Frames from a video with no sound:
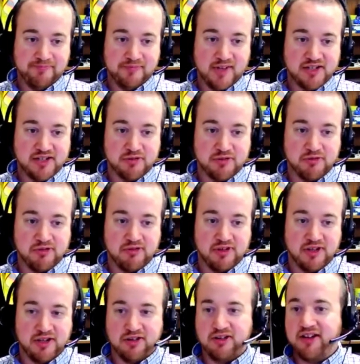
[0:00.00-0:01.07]
So
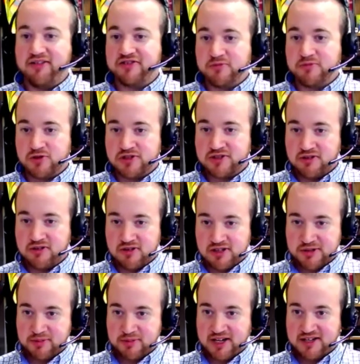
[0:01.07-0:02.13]
it'll have some more storage
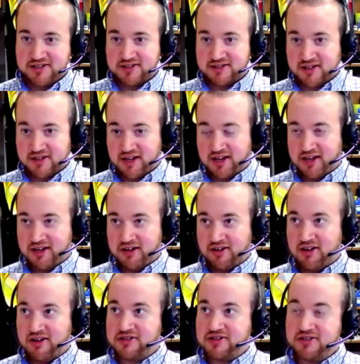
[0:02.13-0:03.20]
space and
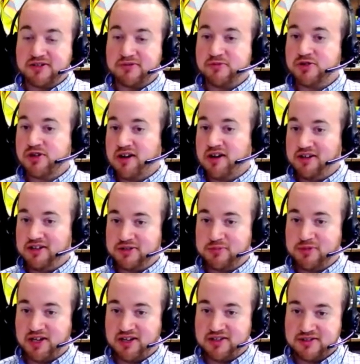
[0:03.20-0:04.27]
also some training
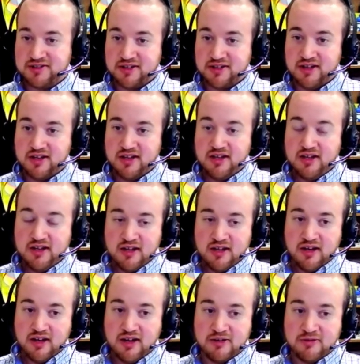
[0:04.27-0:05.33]
space.
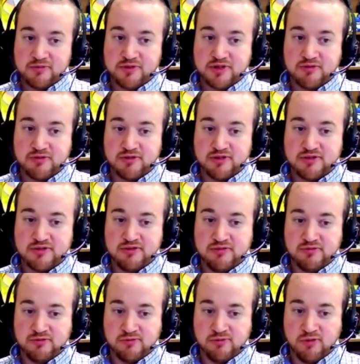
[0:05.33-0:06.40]
So we're
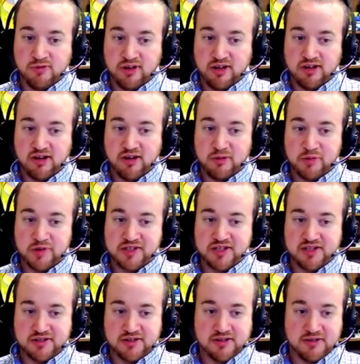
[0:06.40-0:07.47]
working on
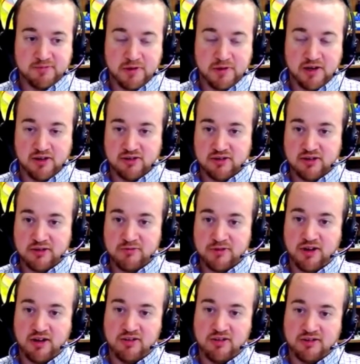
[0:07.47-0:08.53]
potentially partnering with
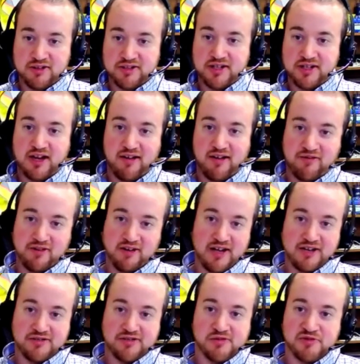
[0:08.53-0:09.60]
Heartland to have
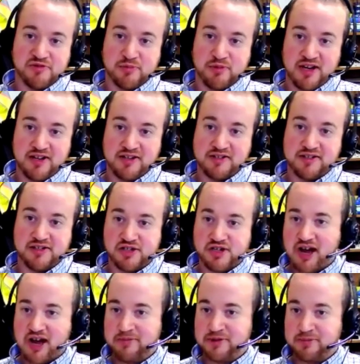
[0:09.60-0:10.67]
classroom space and
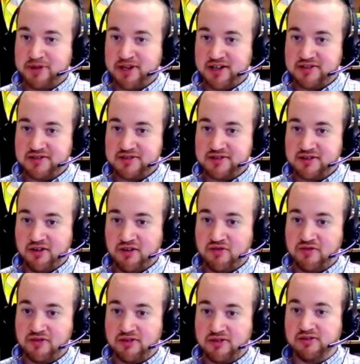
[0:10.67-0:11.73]
shop space
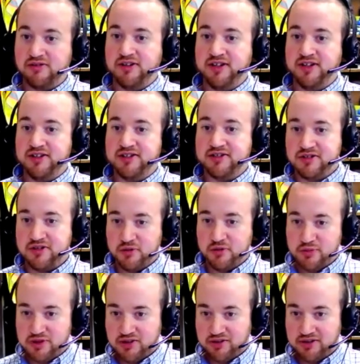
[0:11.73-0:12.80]
over in this new
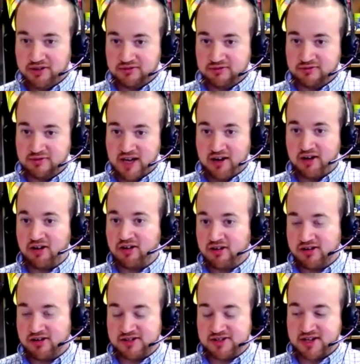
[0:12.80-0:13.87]
building at our
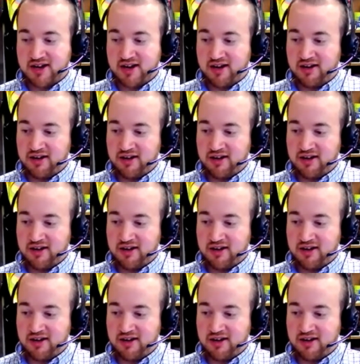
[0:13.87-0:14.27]
current site